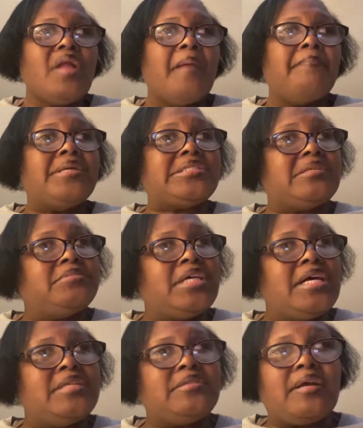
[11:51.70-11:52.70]
But
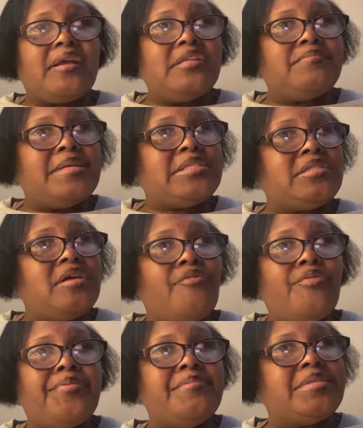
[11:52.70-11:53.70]
sometimes I catch myself
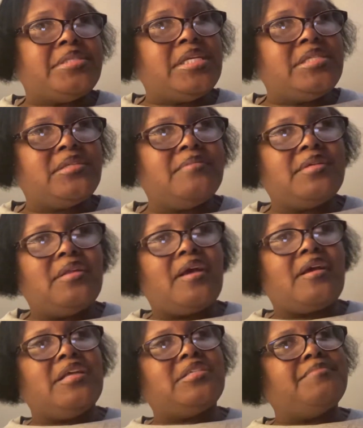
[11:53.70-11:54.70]
when people say something, I
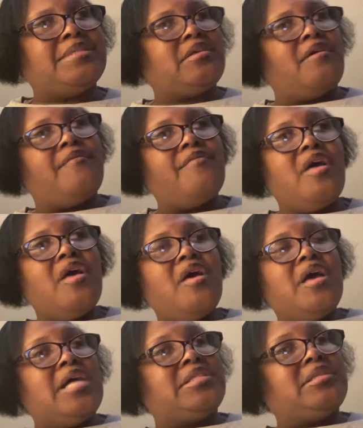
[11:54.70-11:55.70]
catch myself.
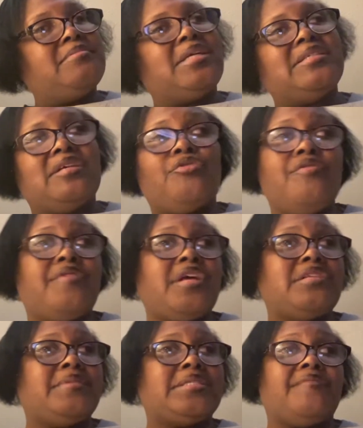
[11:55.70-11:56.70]
And sometimes I don't even
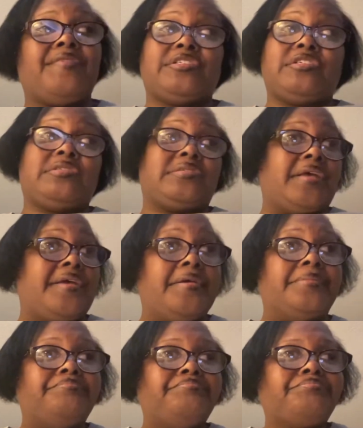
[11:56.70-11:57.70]
catch myself. I just say
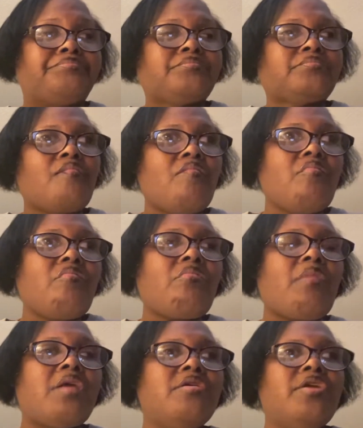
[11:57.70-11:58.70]
it,
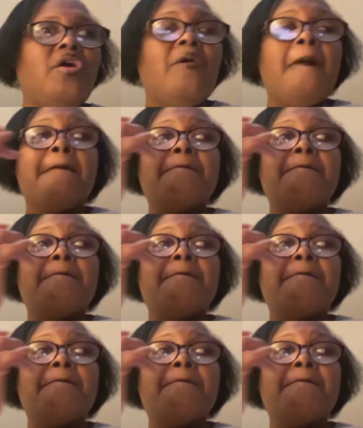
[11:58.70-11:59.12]
you know.